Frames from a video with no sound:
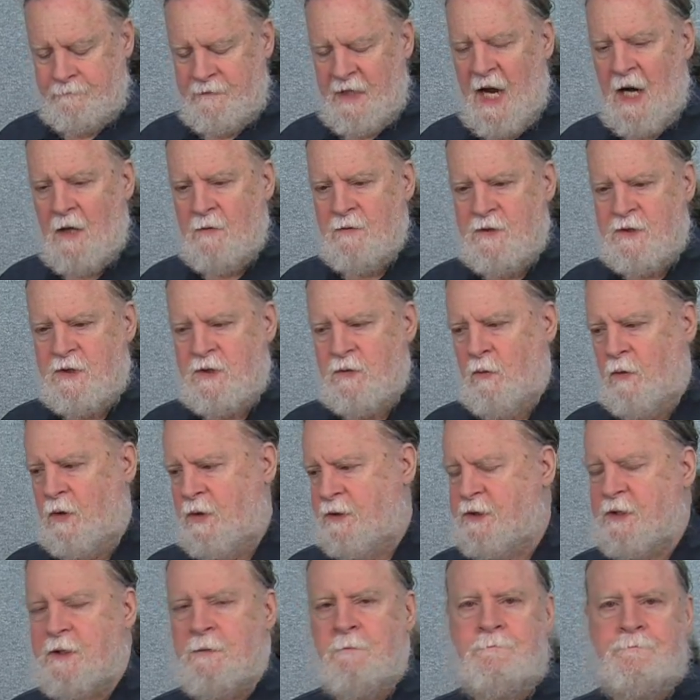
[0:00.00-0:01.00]
Aaron
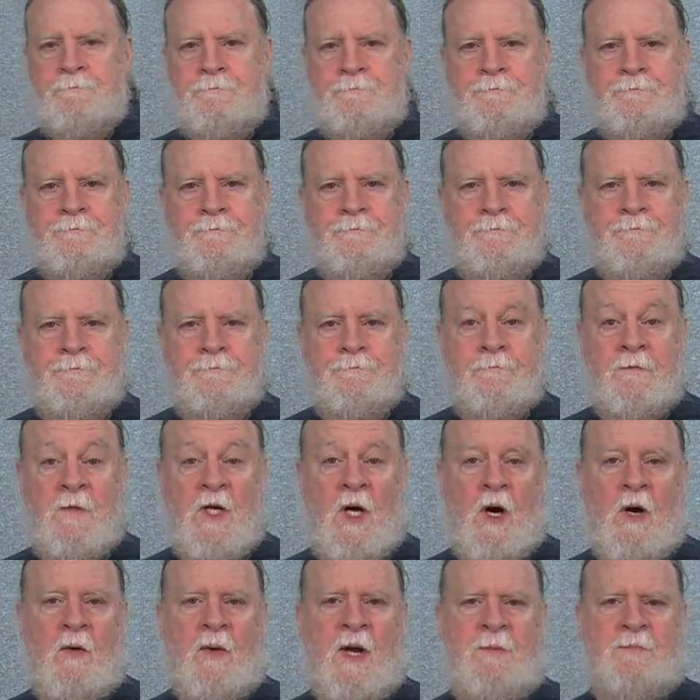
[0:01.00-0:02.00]
Swartz,
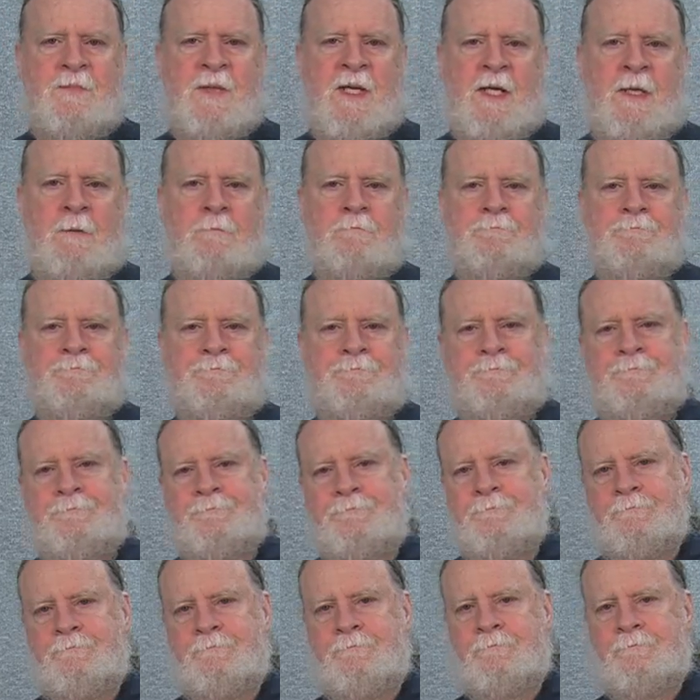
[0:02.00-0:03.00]
RIP.
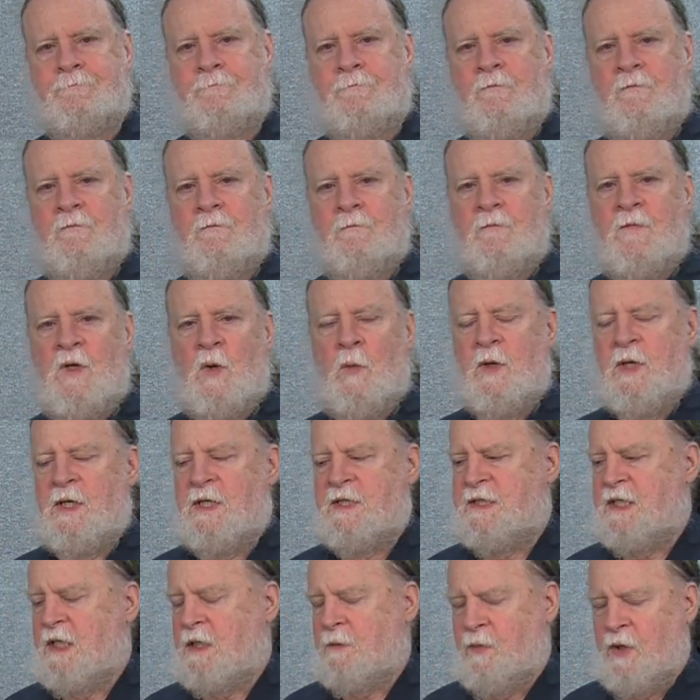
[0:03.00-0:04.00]
We're
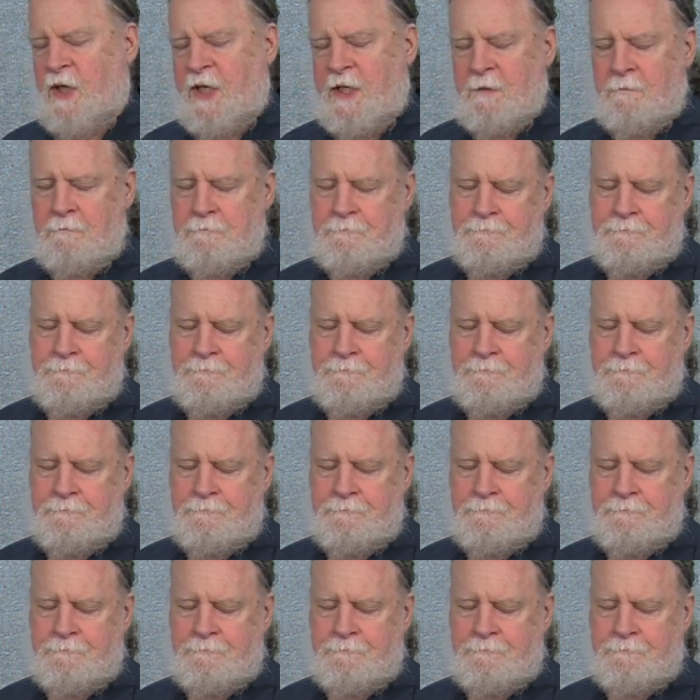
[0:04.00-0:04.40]
going to take a break.